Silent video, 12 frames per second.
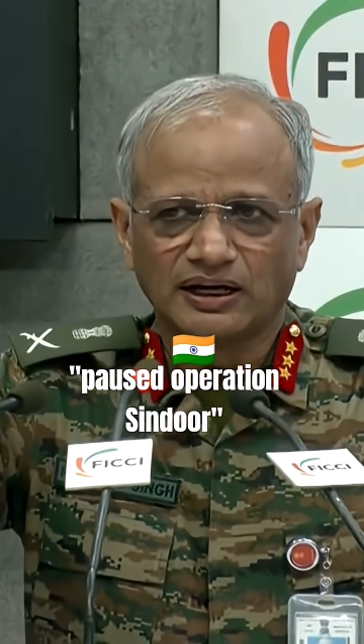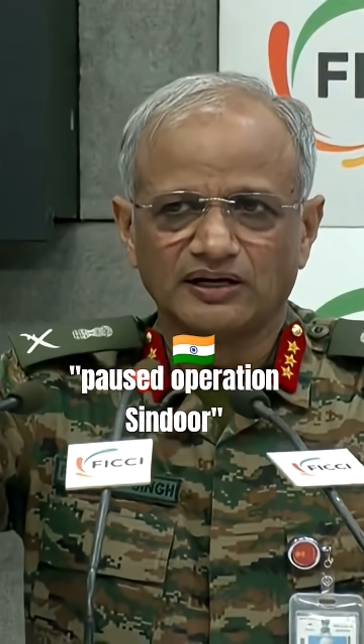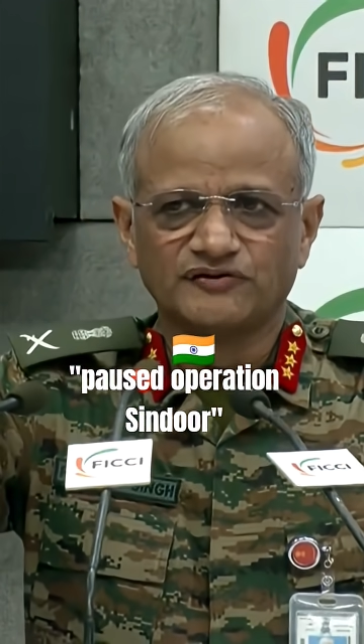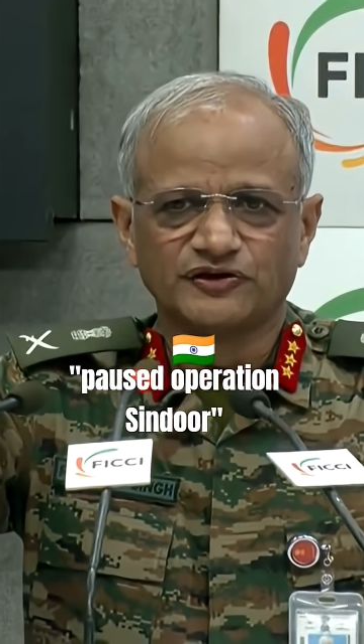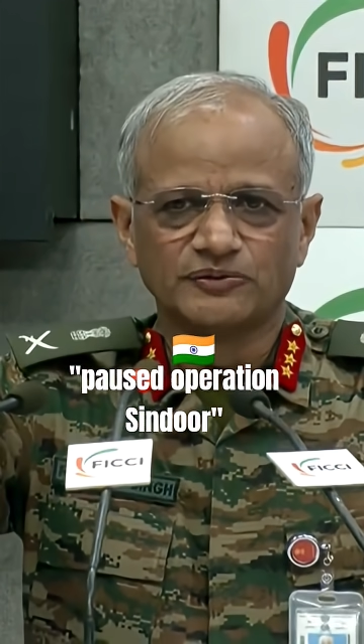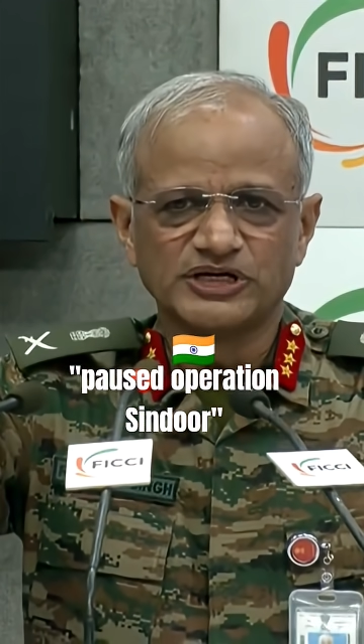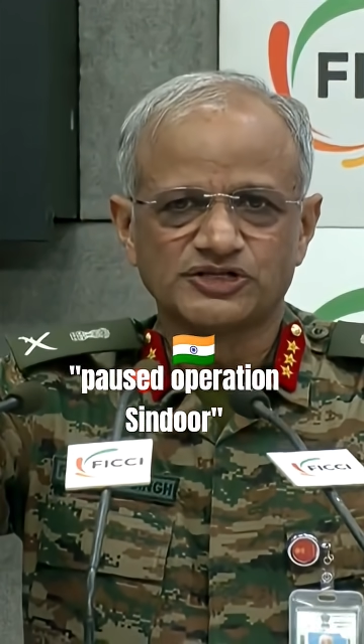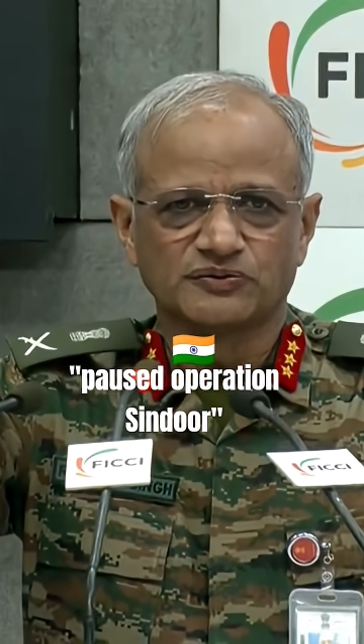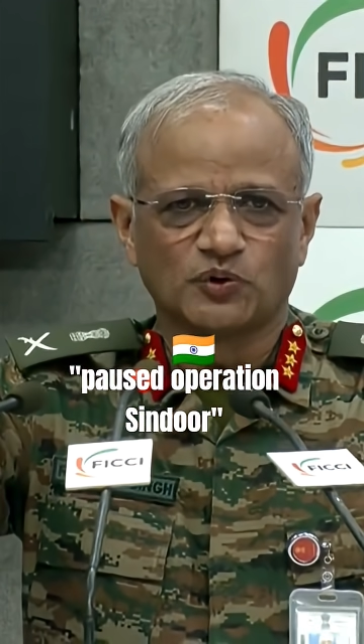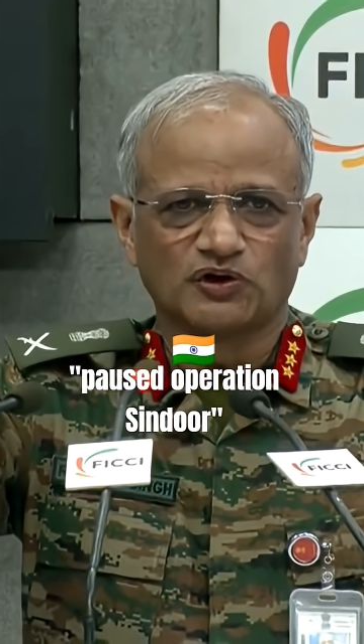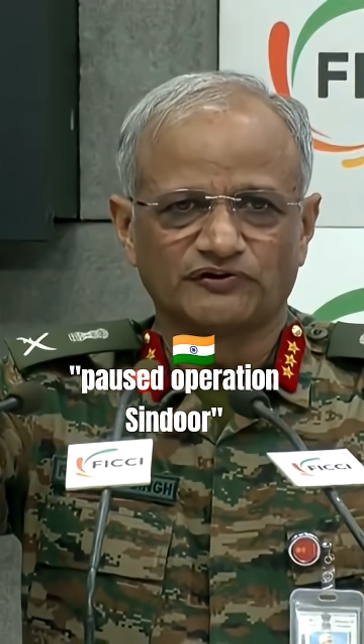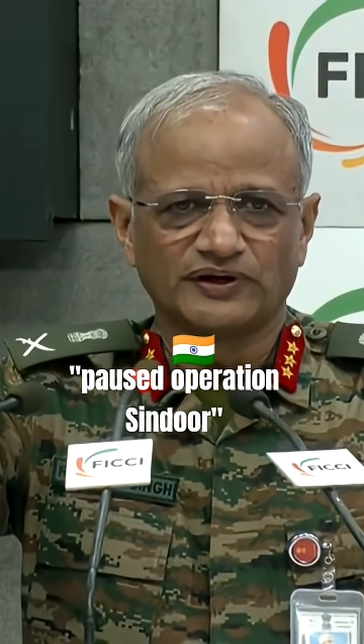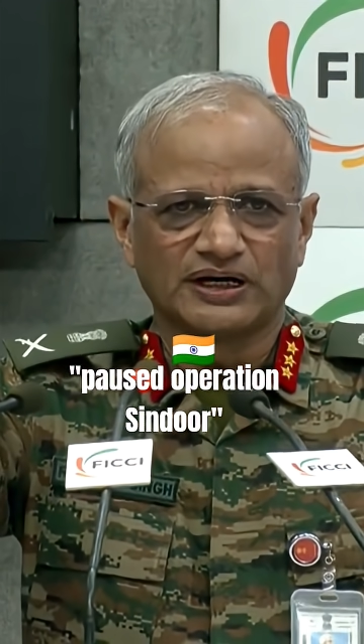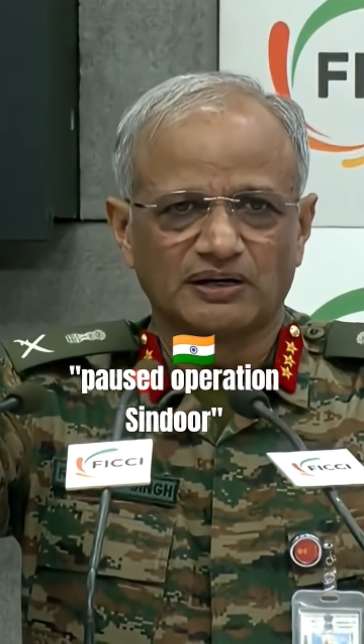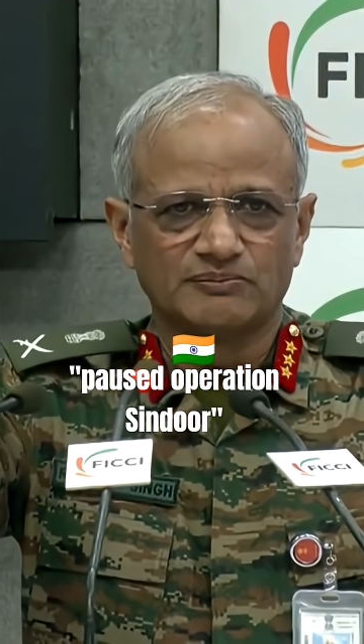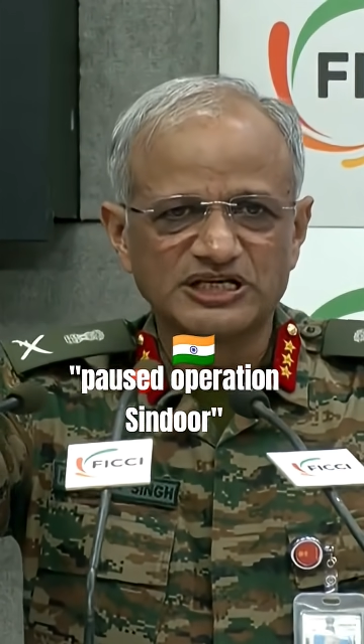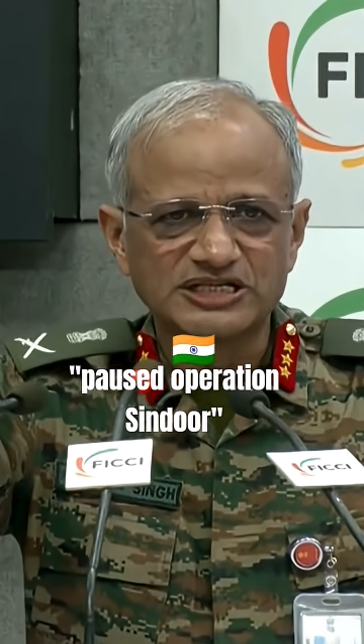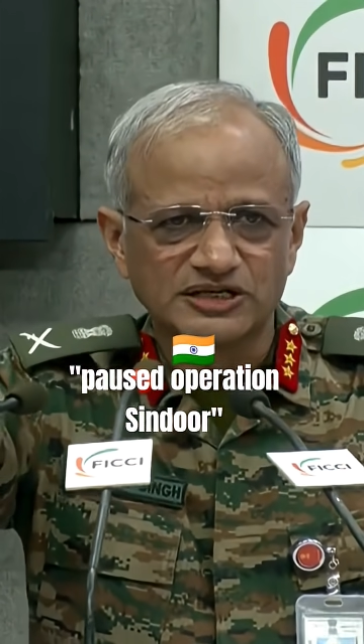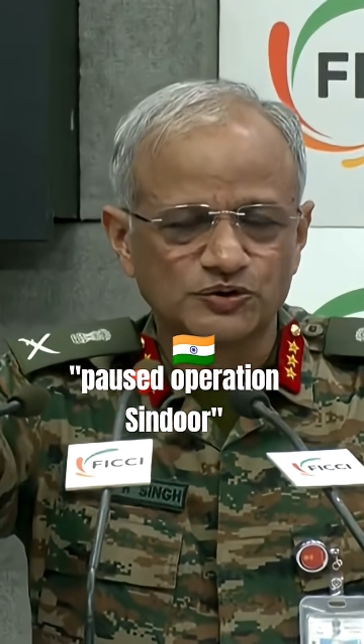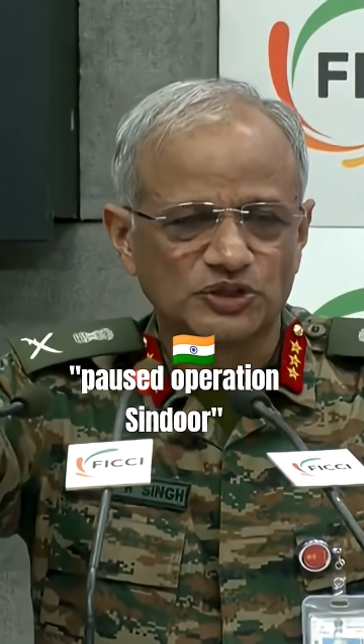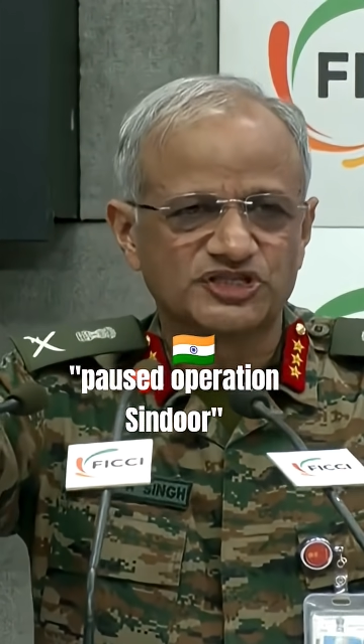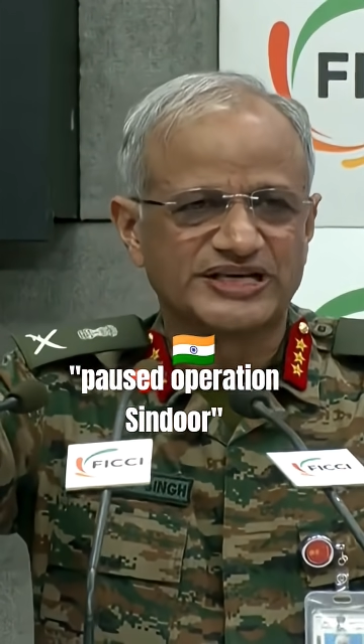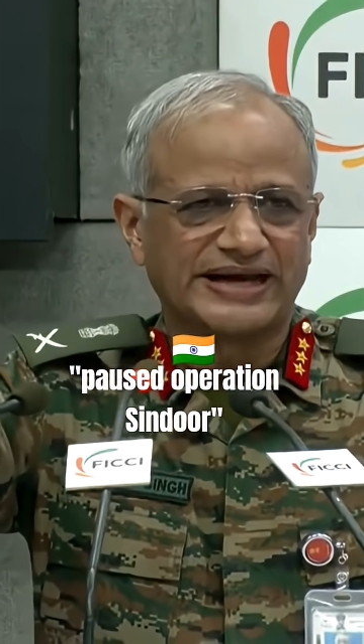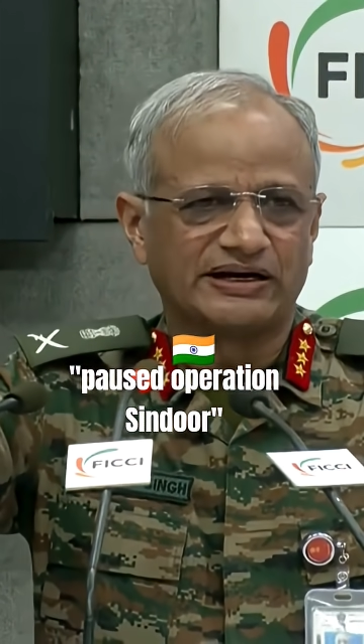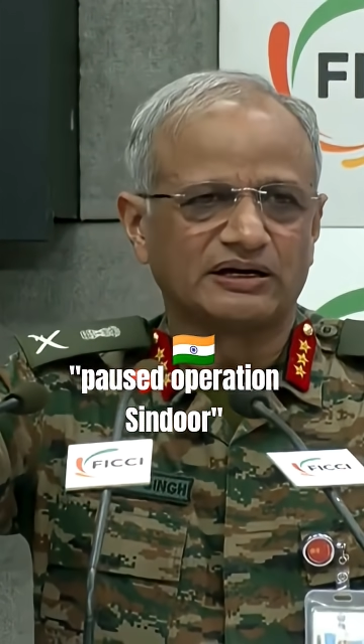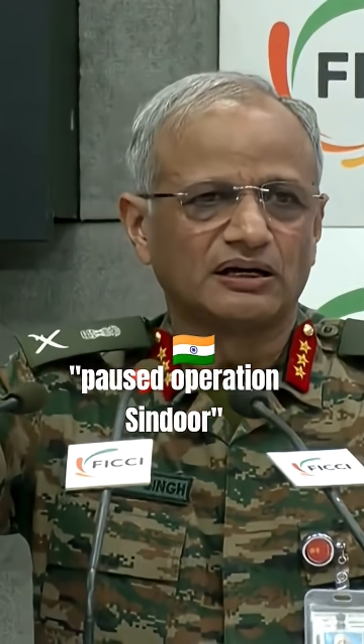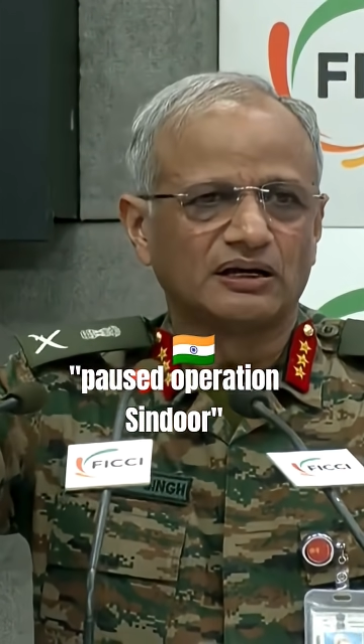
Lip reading: information warfare. A message was sent